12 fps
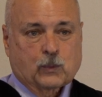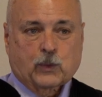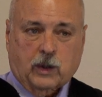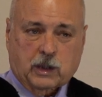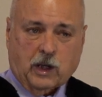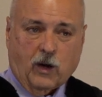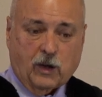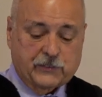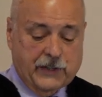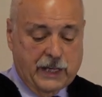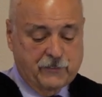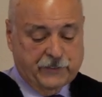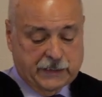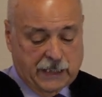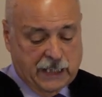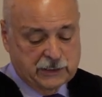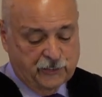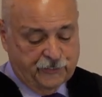We're called to have the
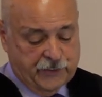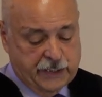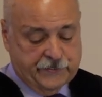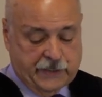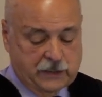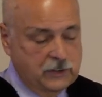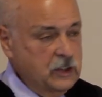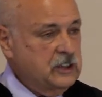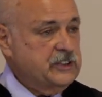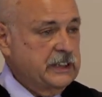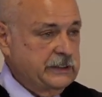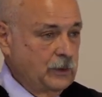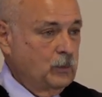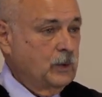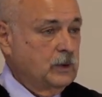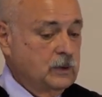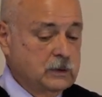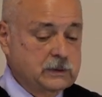kind of faith that looks at the
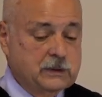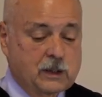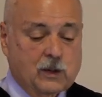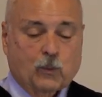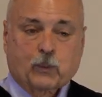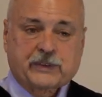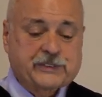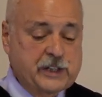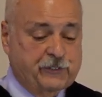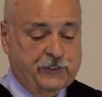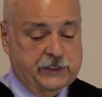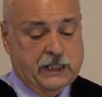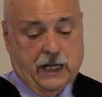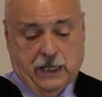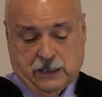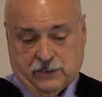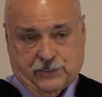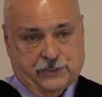world with different
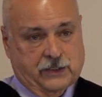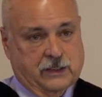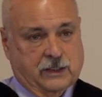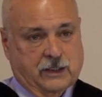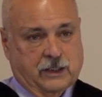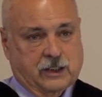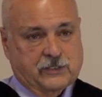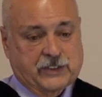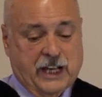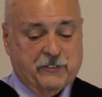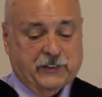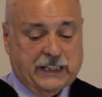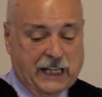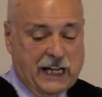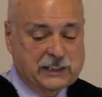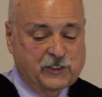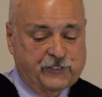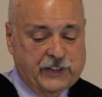eyes. To have the
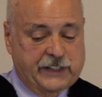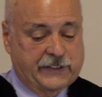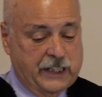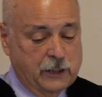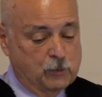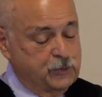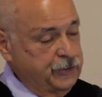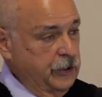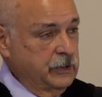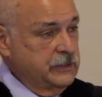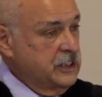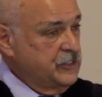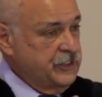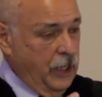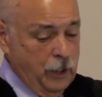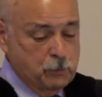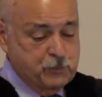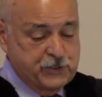kind of faith that helps turn this
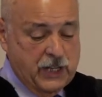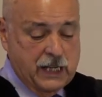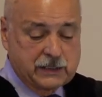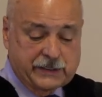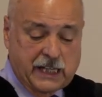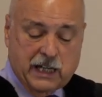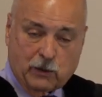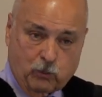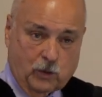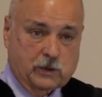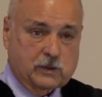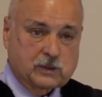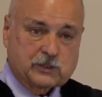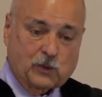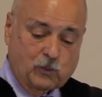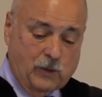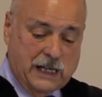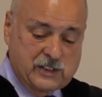upside-down
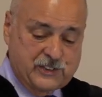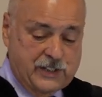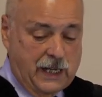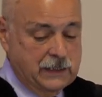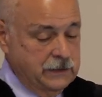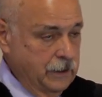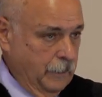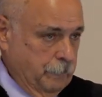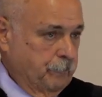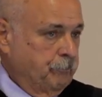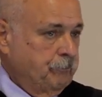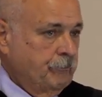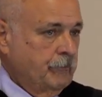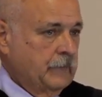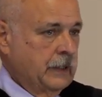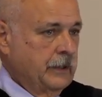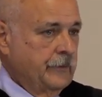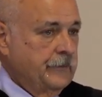world right side up
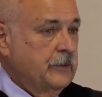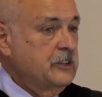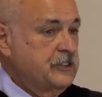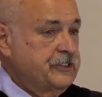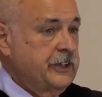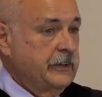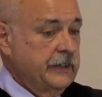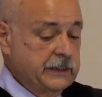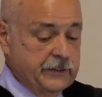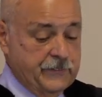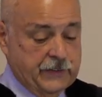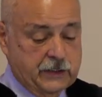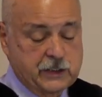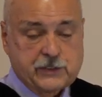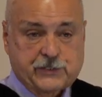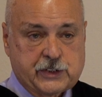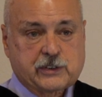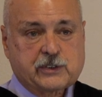through the sharing of the
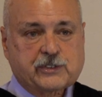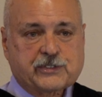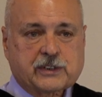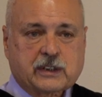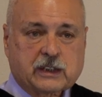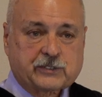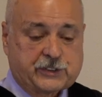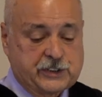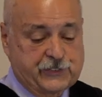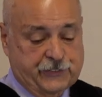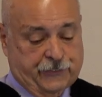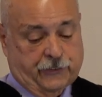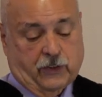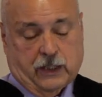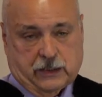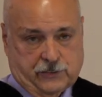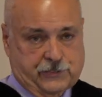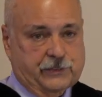good news of Jesus
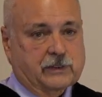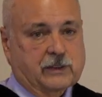Christ.